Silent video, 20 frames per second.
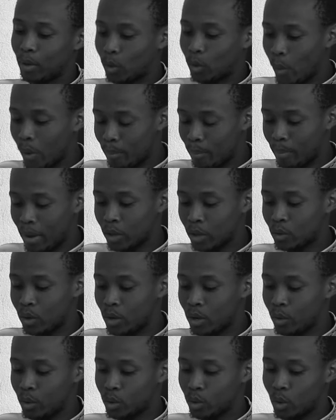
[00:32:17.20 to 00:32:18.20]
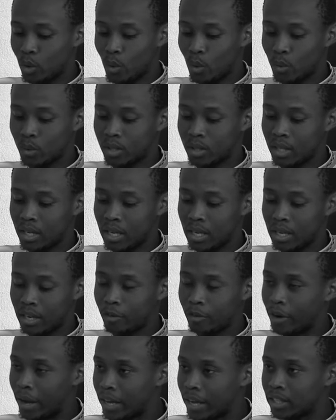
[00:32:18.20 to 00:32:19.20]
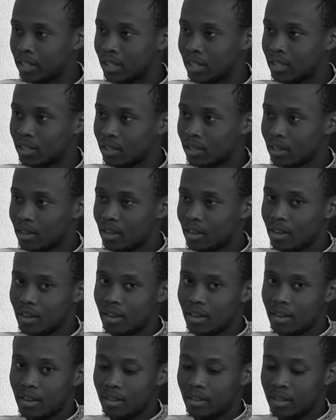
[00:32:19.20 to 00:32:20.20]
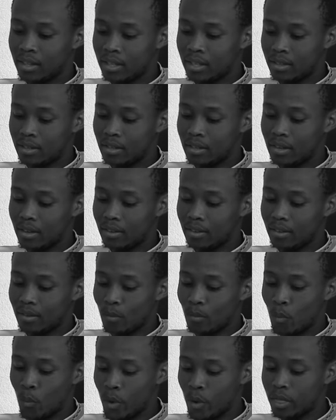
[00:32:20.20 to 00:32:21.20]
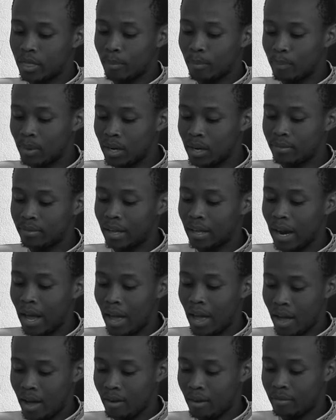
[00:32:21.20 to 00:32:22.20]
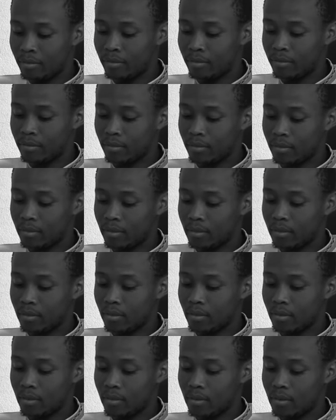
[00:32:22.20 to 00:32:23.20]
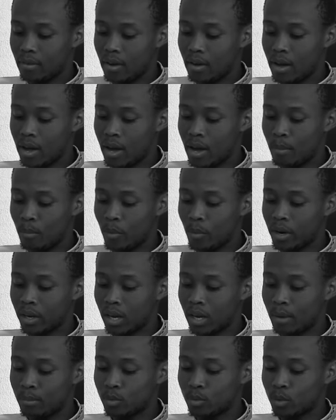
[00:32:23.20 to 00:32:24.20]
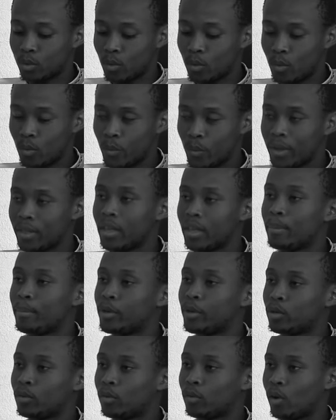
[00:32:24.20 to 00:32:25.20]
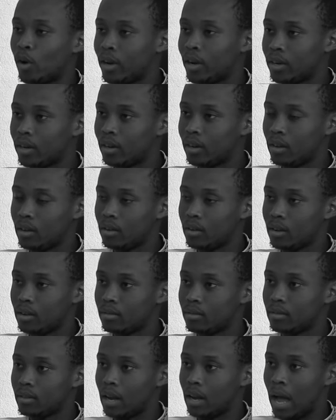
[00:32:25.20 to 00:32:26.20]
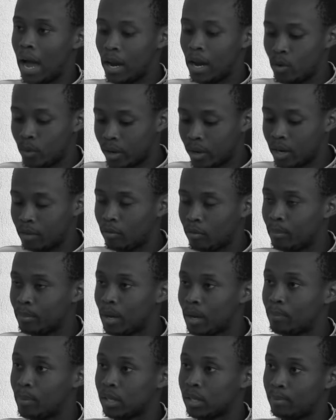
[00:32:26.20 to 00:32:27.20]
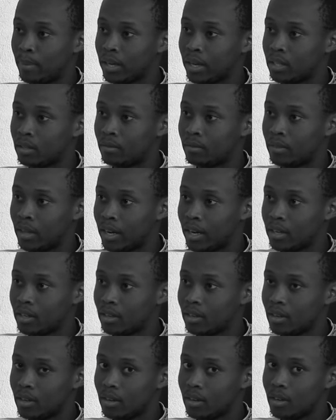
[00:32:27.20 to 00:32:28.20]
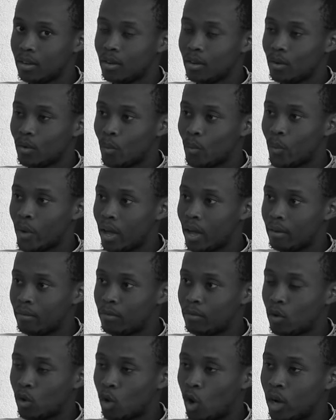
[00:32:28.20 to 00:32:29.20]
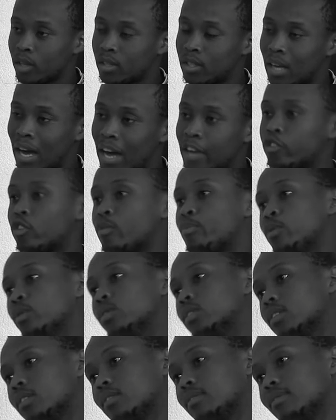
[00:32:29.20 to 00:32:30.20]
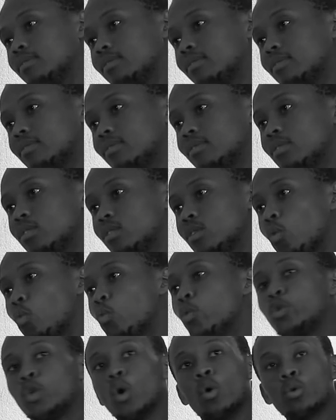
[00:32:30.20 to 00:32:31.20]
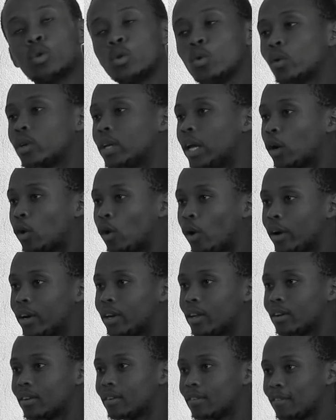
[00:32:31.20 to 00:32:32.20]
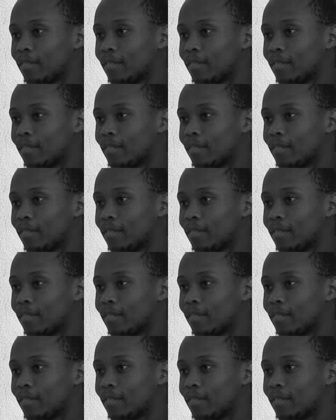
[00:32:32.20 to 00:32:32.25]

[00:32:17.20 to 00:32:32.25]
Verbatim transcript: going back to the show with the creators, with the belief that I have. When it comes to with the image of God, I look at it from that perspective that we have God's attributes. Yeah. We don't look like God